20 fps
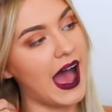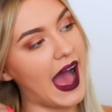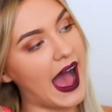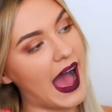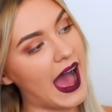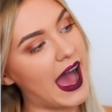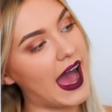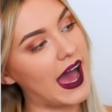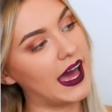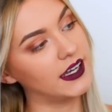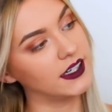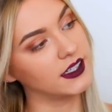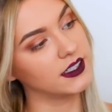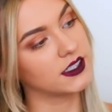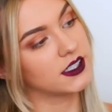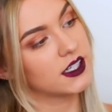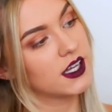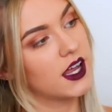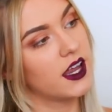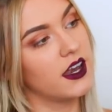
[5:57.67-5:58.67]

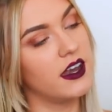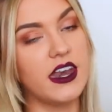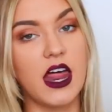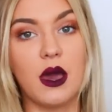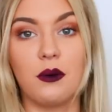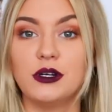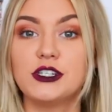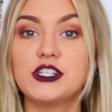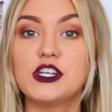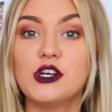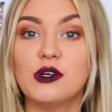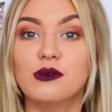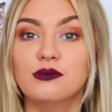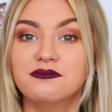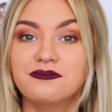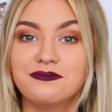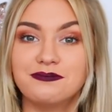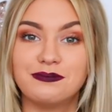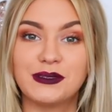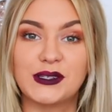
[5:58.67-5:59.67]
and now I do,
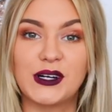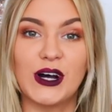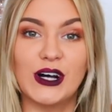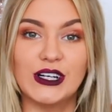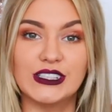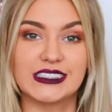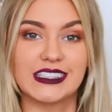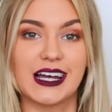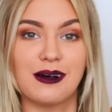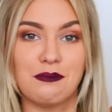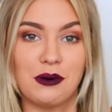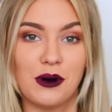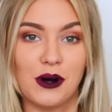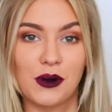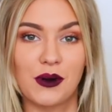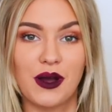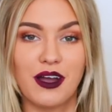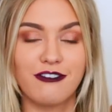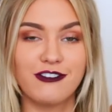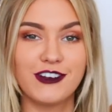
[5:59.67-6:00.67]
because I
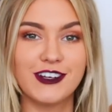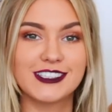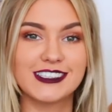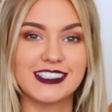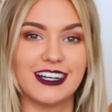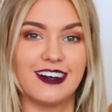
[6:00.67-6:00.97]
bought quite a few